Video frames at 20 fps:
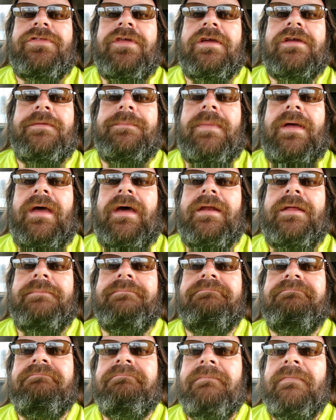think about it.
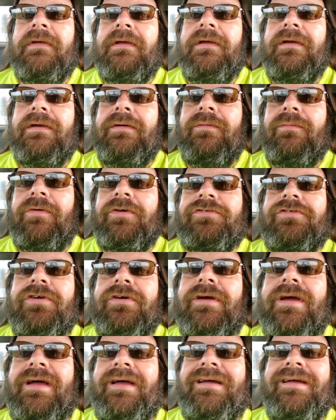What
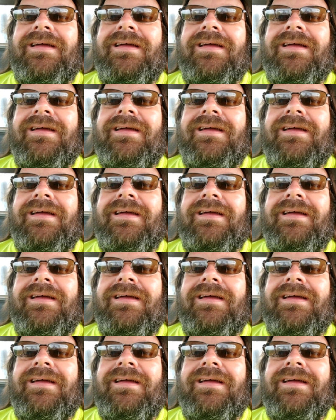your